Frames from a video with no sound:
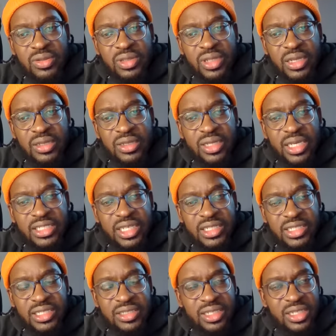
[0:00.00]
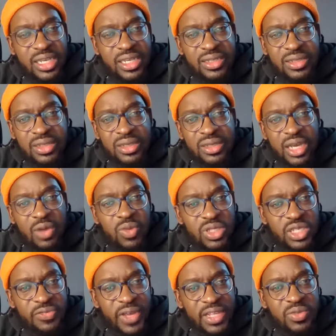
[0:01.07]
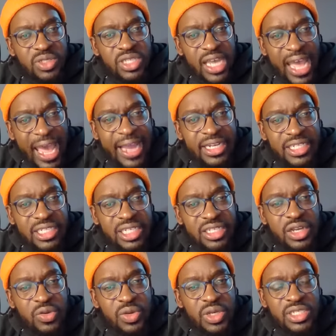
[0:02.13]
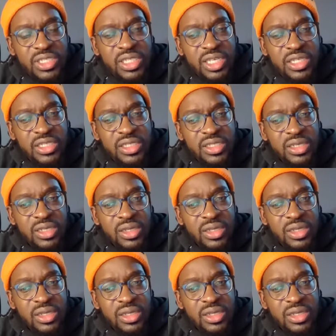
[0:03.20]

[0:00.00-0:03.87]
I wonder if anyone's actually noticed this.